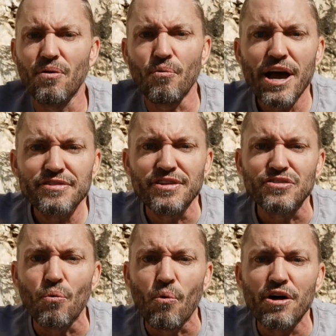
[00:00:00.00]
Rest
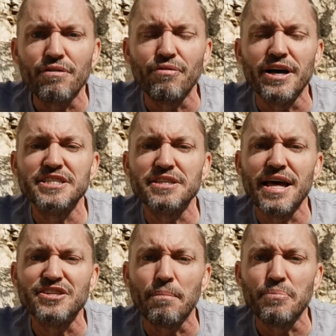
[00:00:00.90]
is a wonderful,
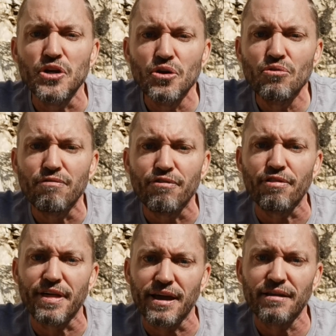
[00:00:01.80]
it's a
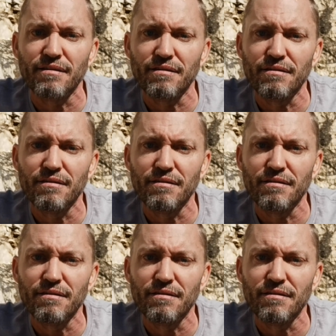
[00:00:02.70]
beautiful thing.